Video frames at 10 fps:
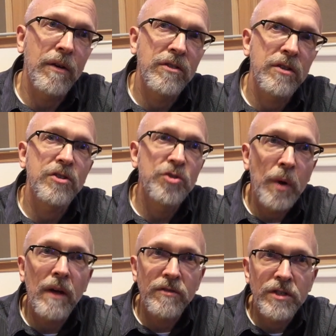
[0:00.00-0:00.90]
So there's
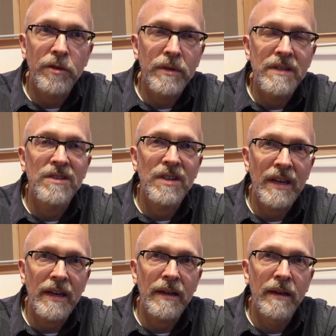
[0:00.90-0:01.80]
12 children
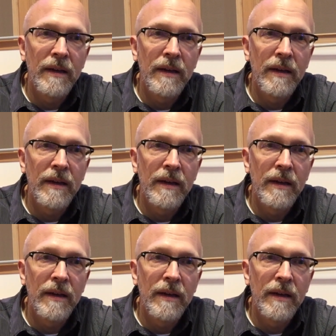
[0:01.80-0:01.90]
singing